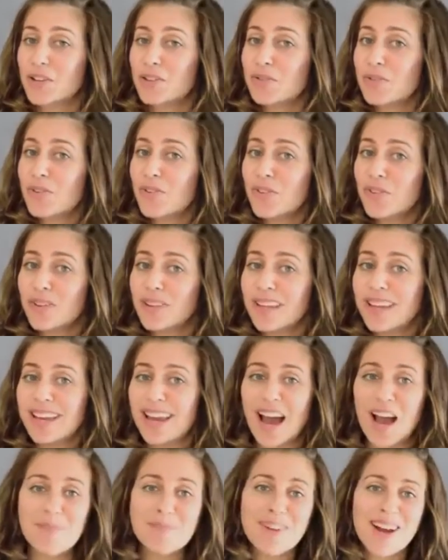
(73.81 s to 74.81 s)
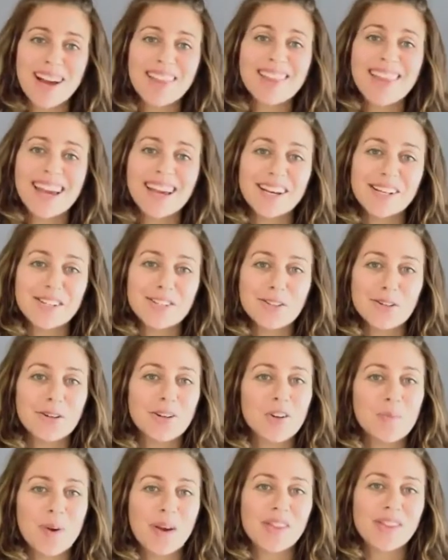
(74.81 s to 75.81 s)
Truthfully, I'm not that concerned
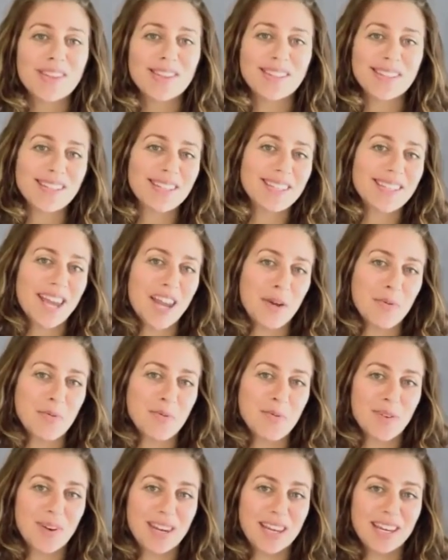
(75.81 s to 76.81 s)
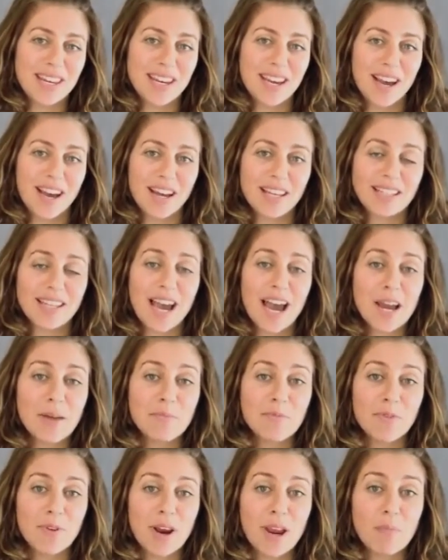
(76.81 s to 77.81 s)
about the six to eight week uh, time
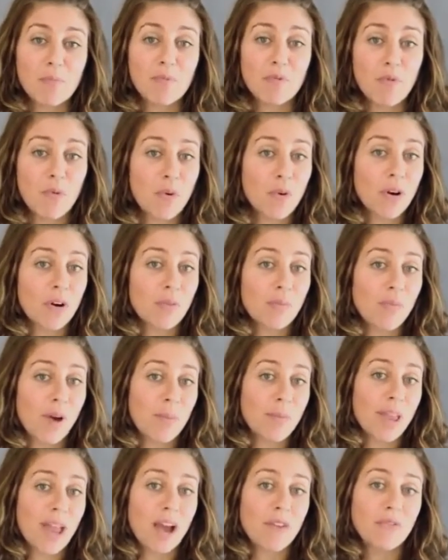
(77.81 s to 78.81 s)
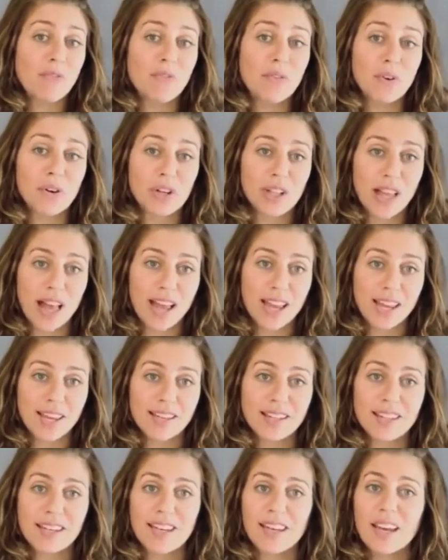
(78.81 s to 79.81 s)
frame for on behalf of your client
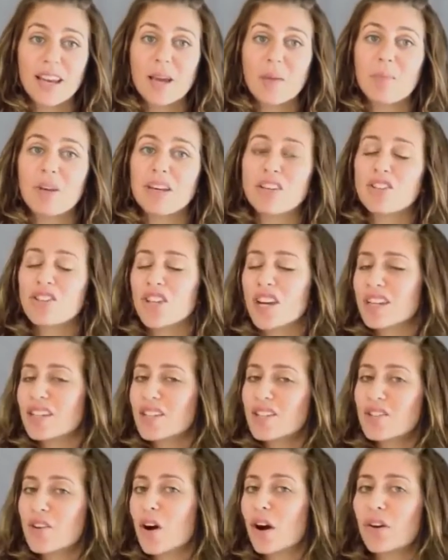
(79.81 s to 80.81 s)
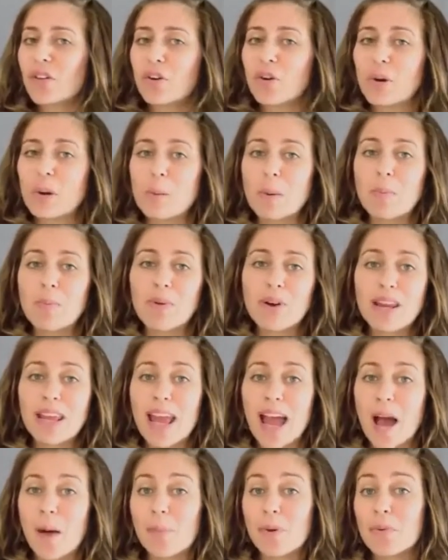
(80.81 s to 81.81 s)
because chances are they're going to be pretty
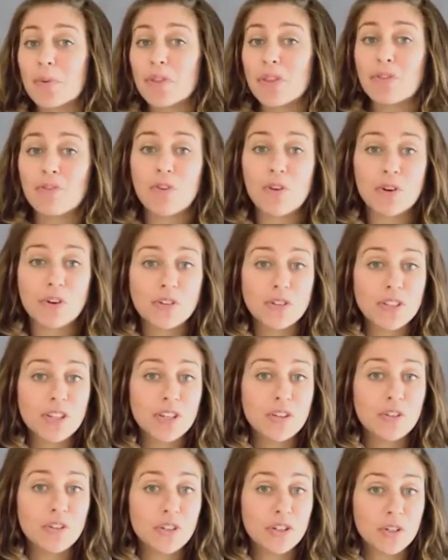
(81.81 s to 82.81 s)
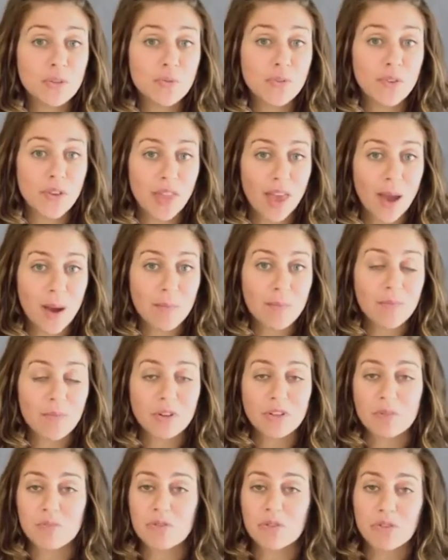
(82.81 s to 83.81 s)
happy with the photos that you took for them, which
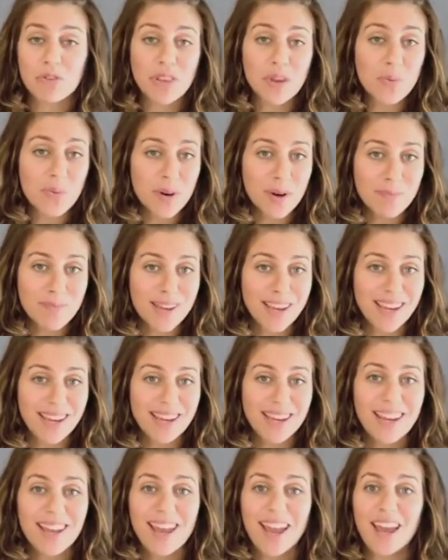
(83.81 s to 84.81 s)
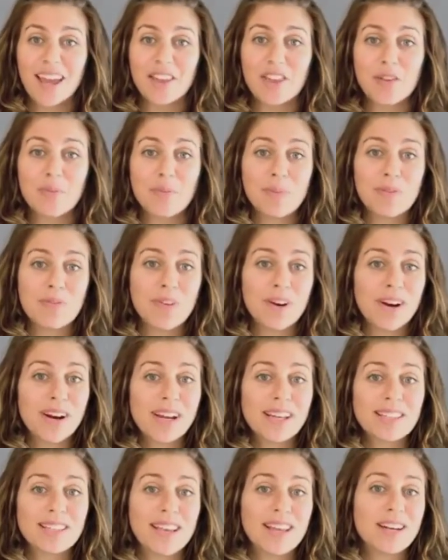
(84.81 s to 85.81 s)
I'm sure they will be, and they'll be very
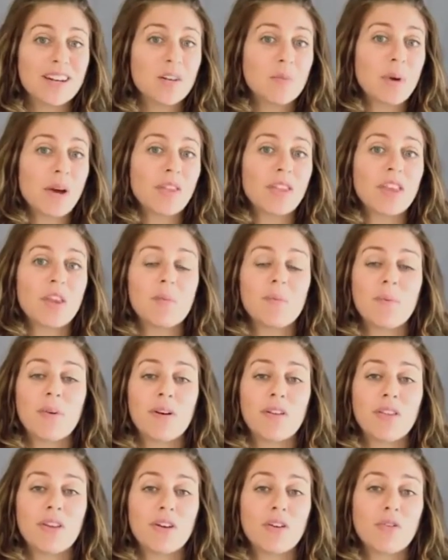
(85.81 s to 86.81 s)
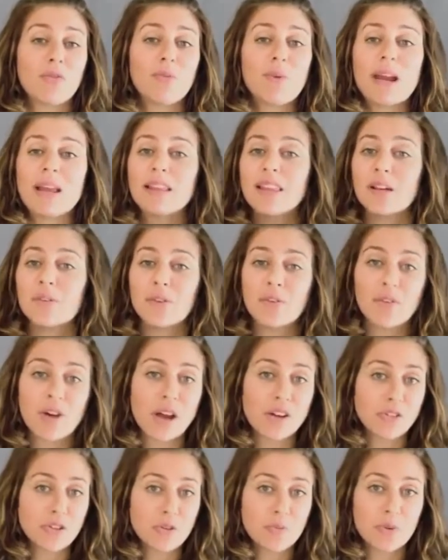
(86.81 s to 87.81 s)
excited about the, the great level of
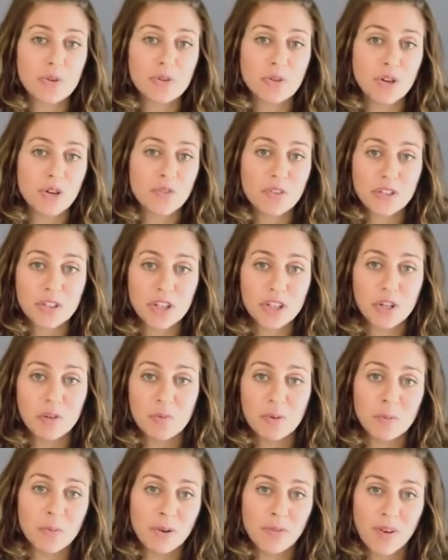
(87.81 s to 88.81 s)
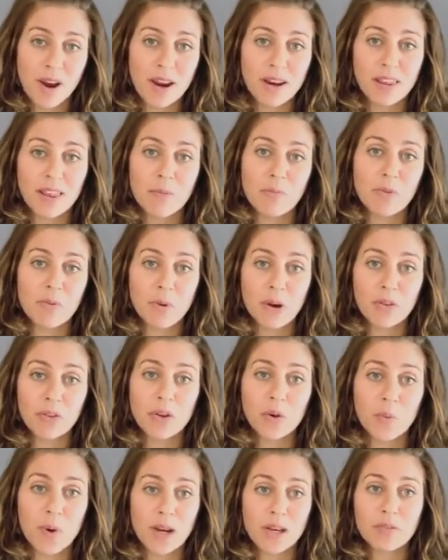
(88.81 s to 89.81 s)
customer service that you've been providing them throughout
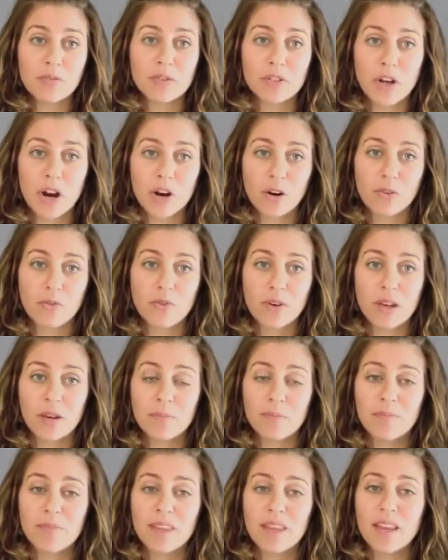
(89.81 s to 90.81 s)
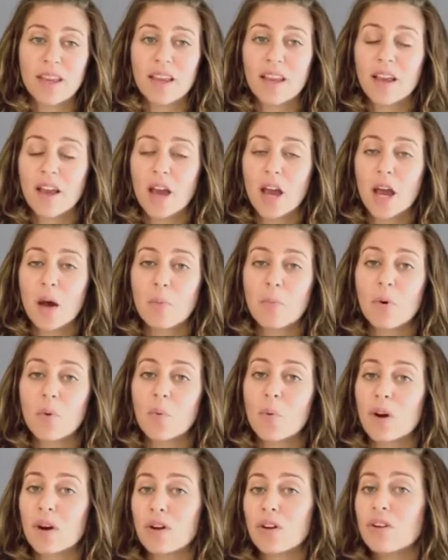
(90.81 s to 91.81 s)
their wedding photography. But
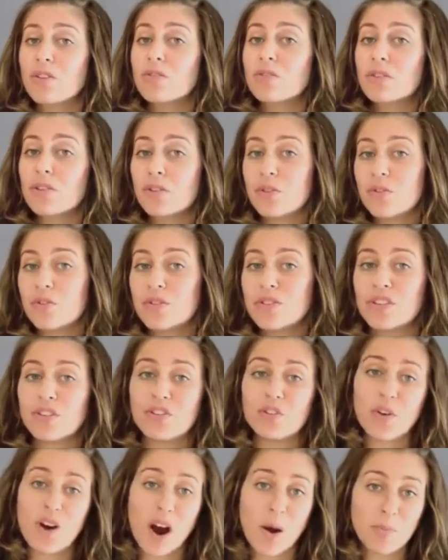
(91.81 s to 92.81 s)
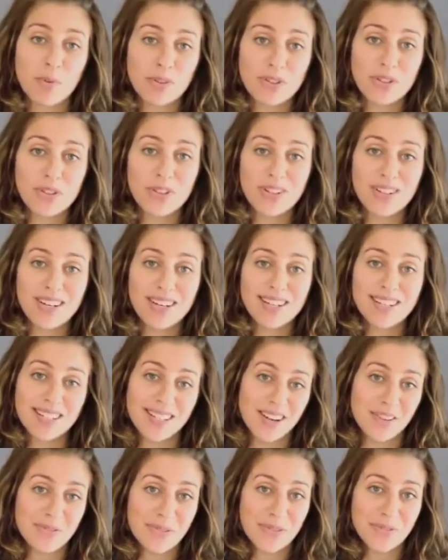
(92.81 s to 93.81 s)
where you lose is your opportunity to
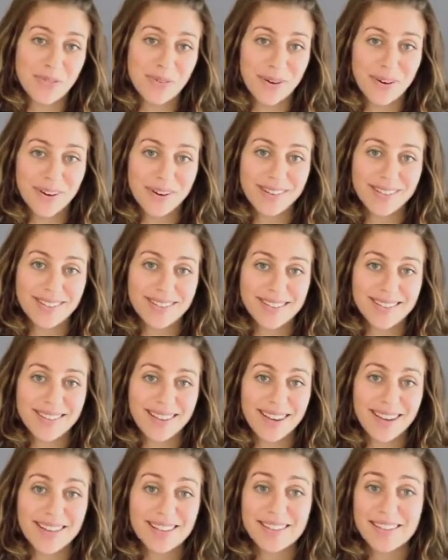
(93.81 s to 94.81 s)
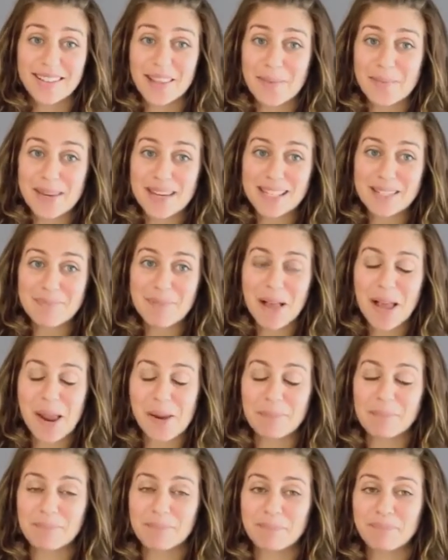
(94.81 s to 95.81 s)
get referrals. So let me
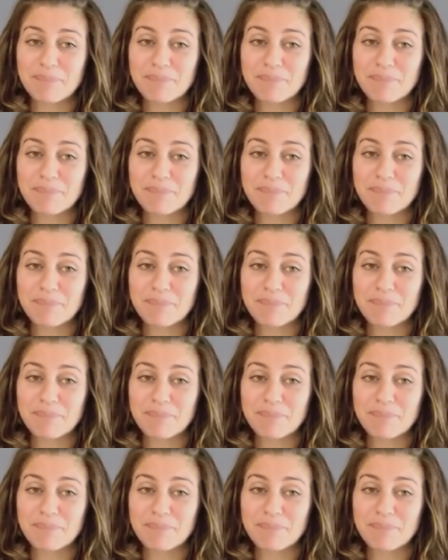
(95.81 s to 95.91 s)
explain.